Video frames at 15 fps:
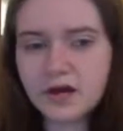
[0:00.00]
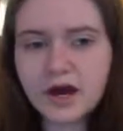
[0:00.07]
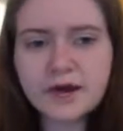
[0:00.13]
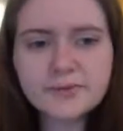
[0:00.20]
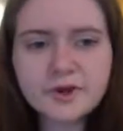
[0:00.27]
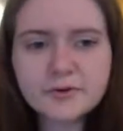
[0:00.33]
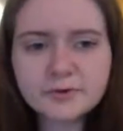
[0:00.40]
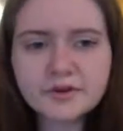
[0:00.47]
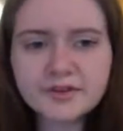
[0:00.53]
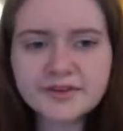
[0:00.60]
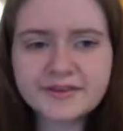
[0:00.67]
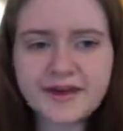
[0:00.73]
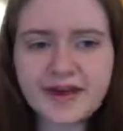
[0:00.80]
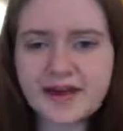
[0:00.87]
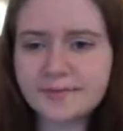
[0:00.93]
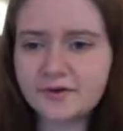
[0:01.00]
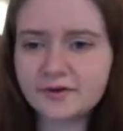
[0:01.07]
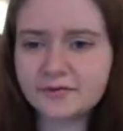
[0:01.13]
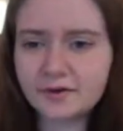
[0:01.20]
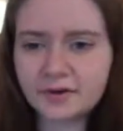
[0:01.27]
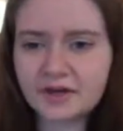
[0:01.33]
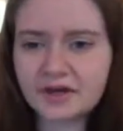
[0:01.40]
I'm not really in the habit
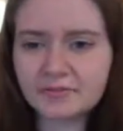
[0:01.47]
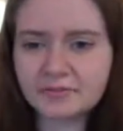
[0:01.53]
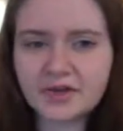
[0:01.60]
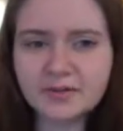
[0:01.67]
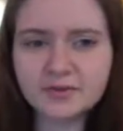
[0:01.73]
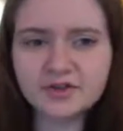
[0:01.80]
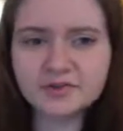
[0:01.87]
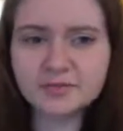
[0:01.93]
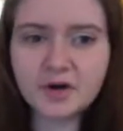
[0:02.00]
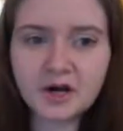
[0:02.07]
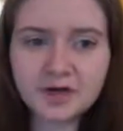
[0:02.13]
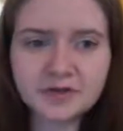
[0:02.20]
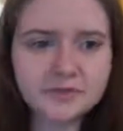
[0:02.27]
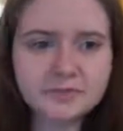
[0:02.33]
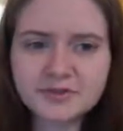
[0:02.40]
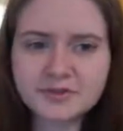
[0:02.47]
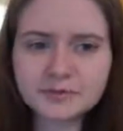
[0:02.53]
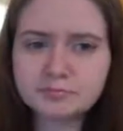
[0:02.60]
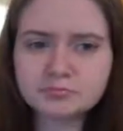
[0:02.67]
of looking at people's bottoms.